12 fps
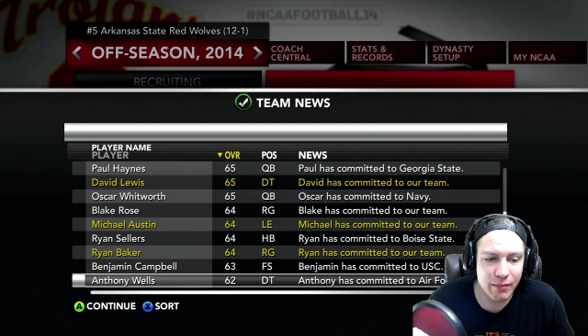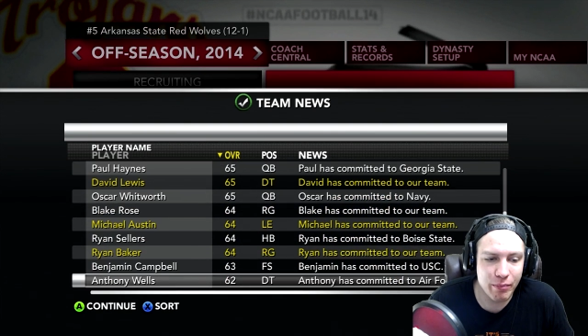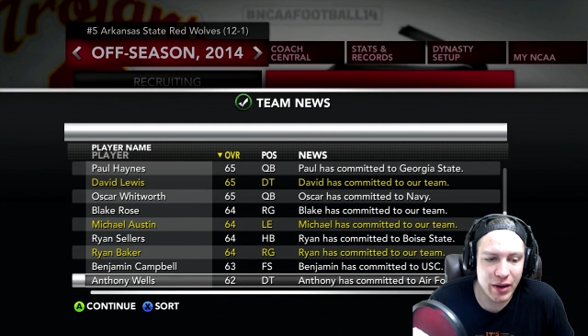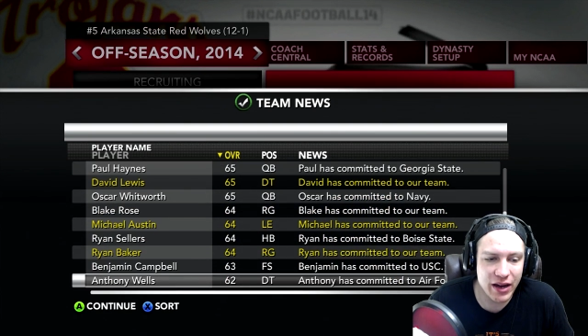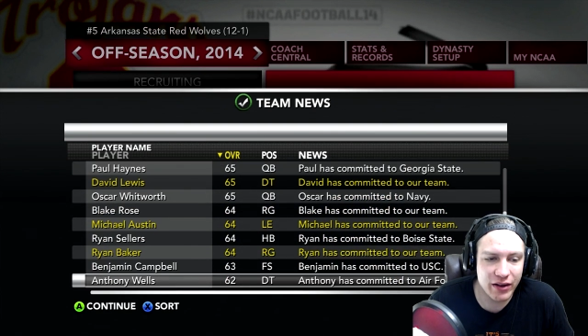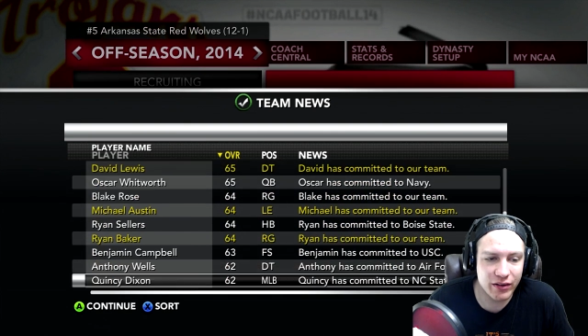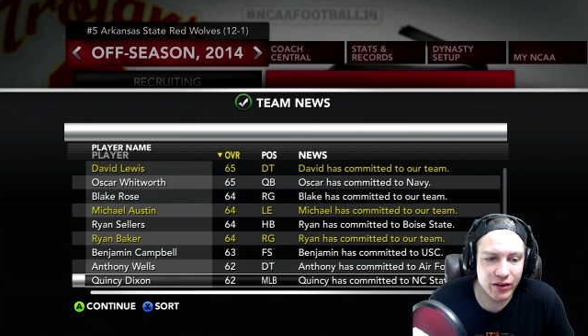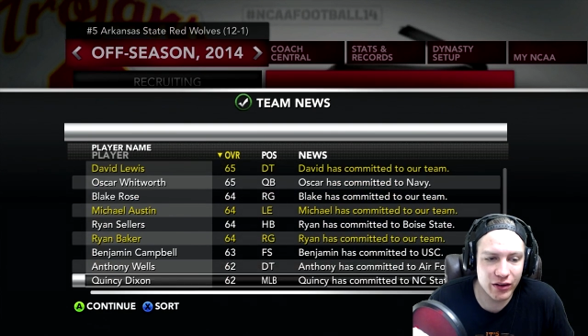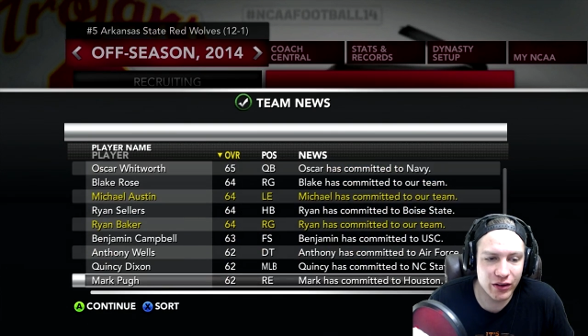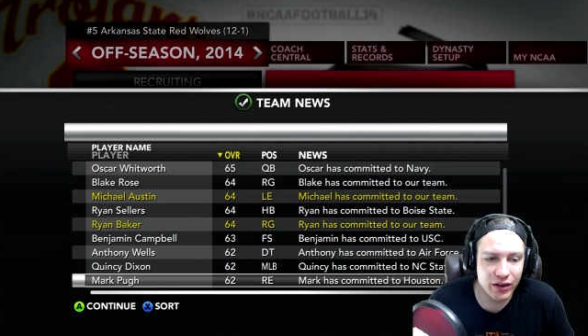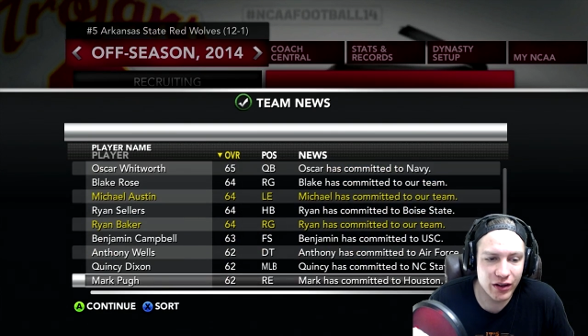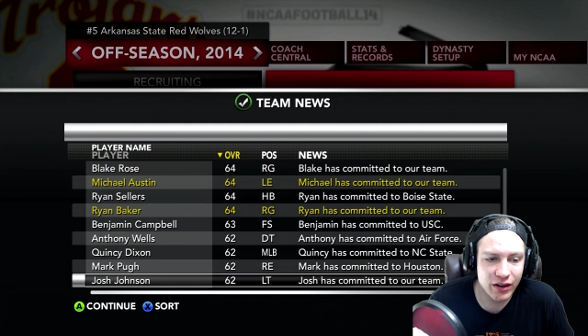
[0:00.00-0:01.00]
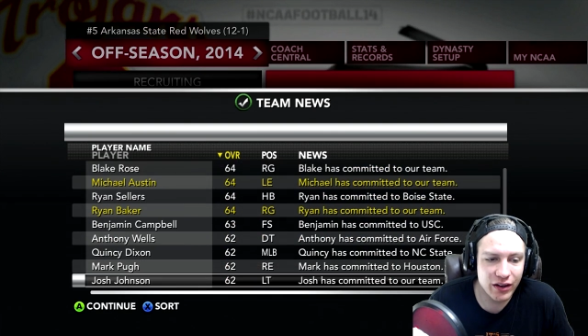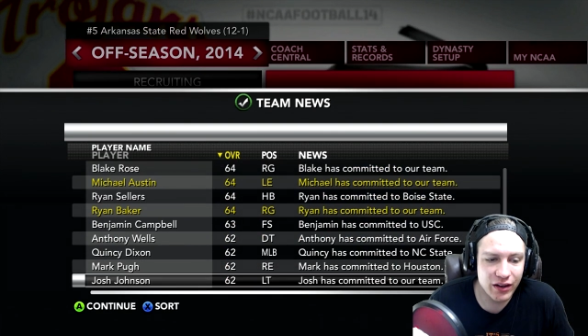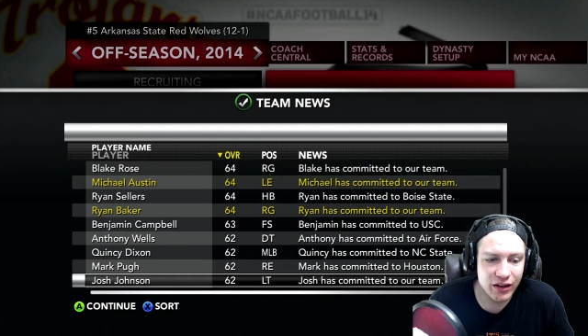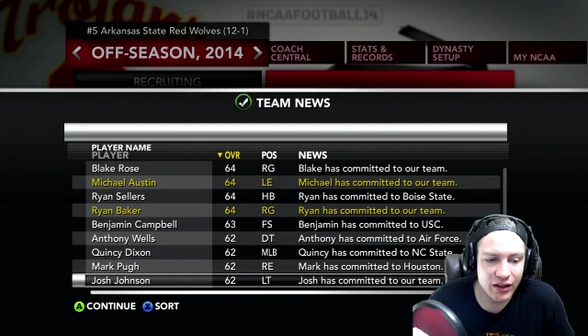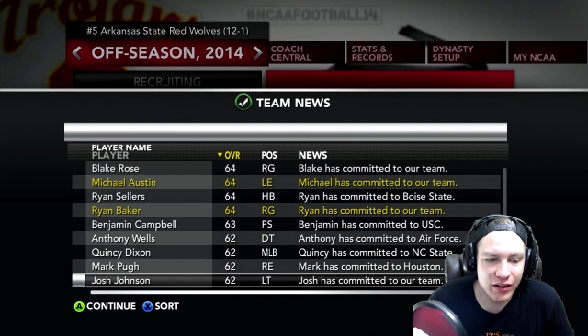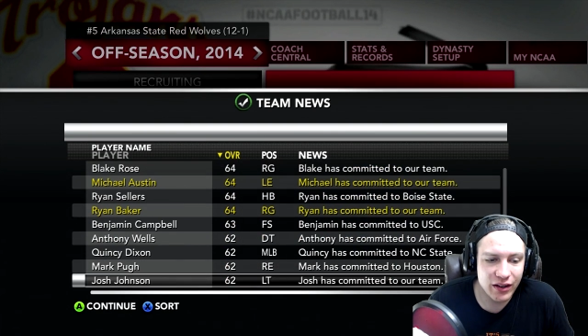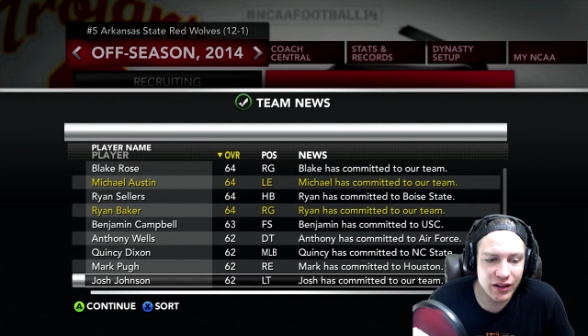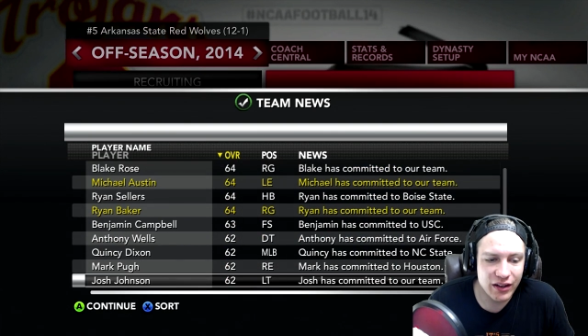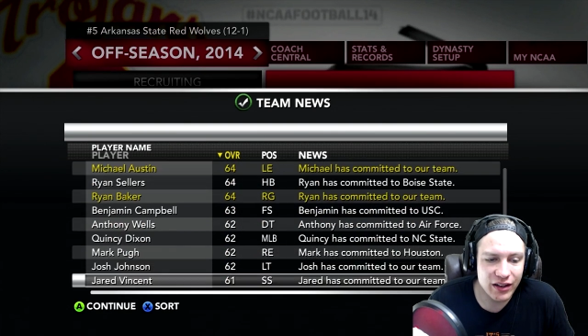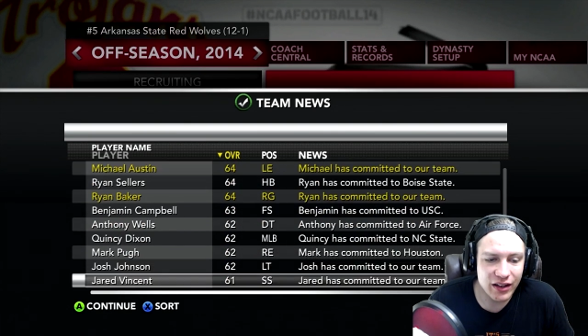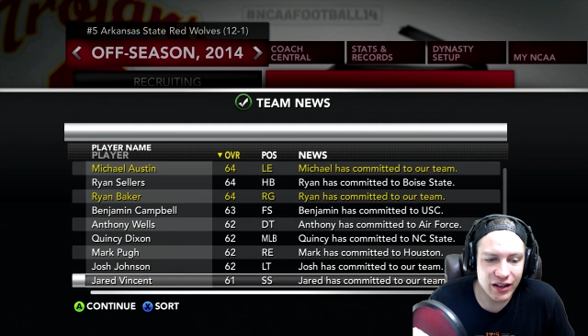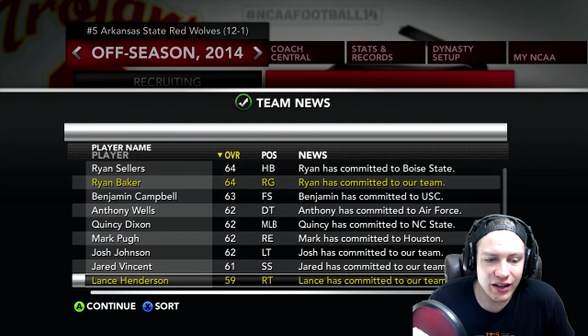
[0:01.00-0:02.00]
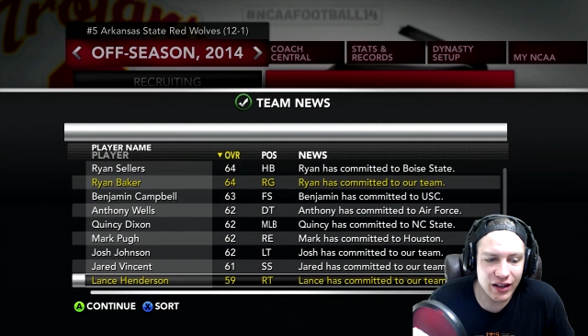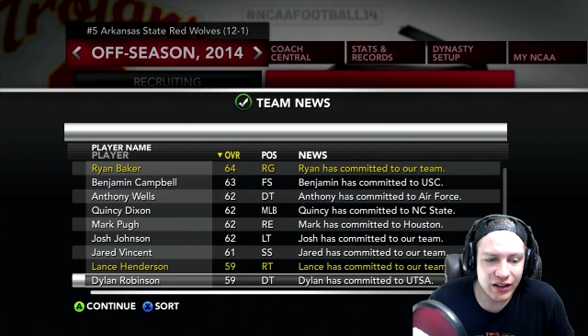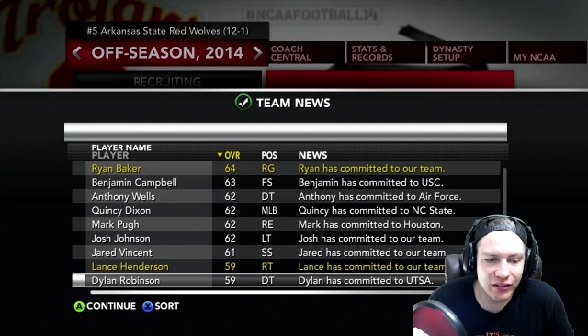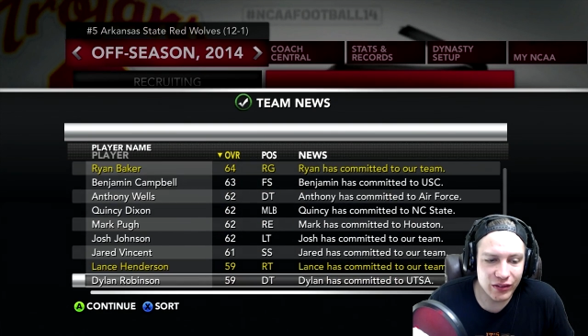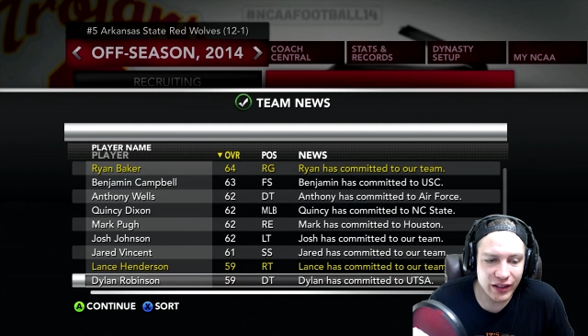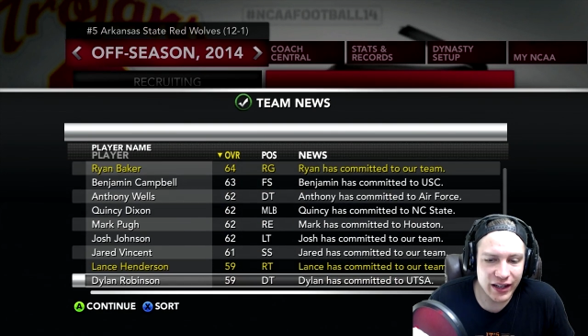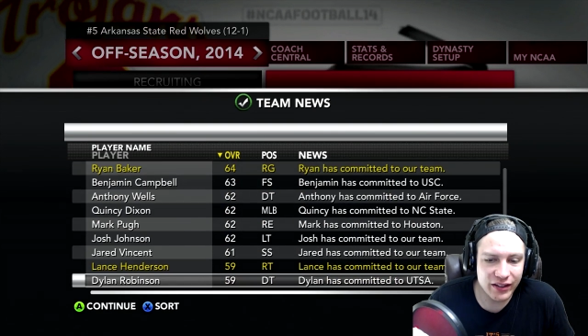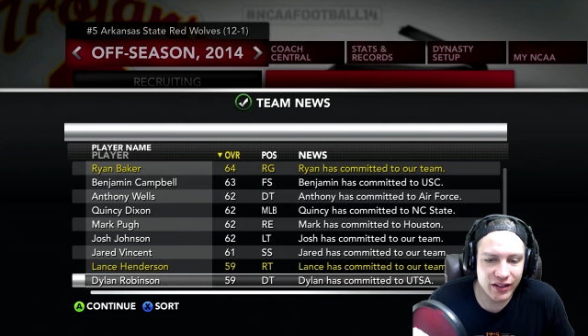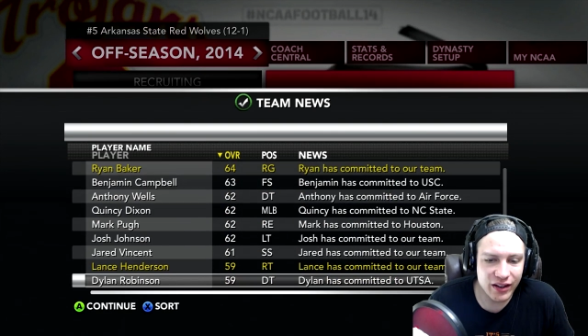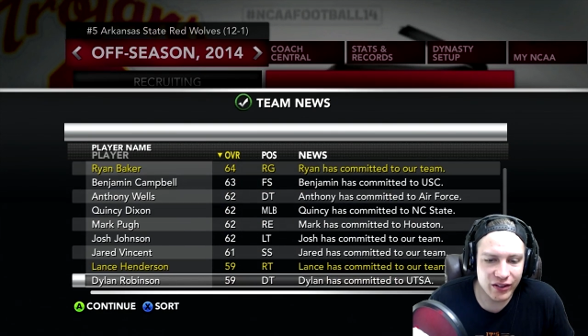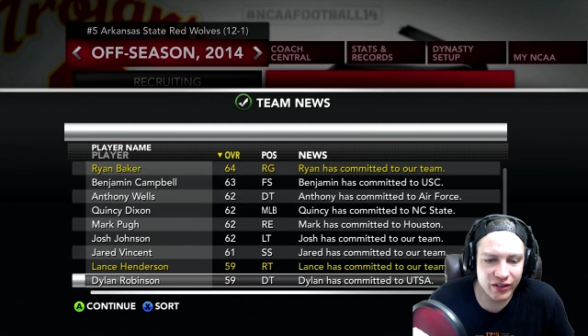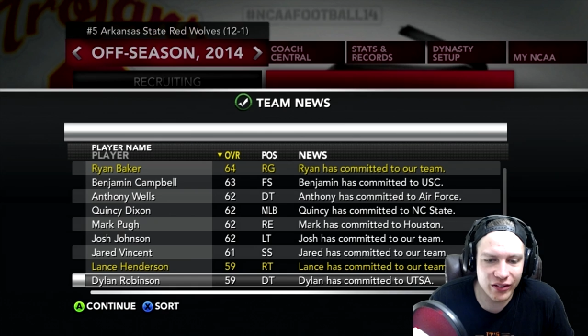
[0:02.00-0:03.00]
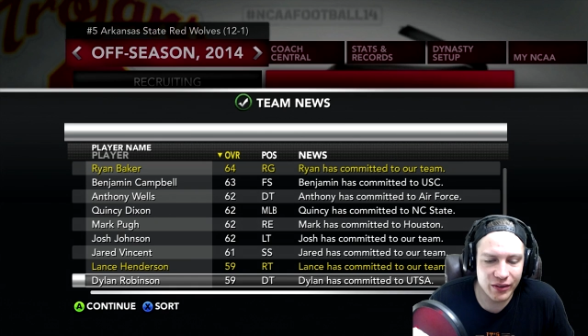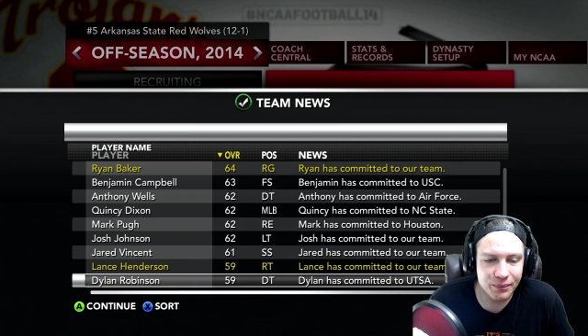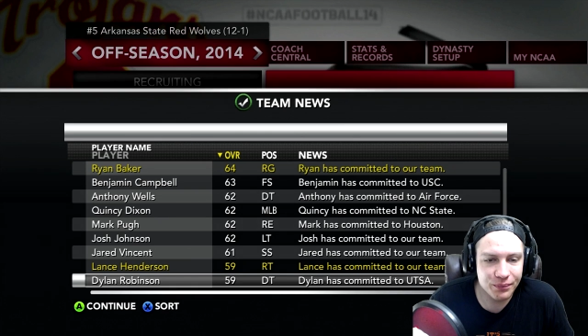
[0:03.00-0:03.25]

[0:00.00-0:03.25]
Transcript: Baker, uh, Lance Henderson.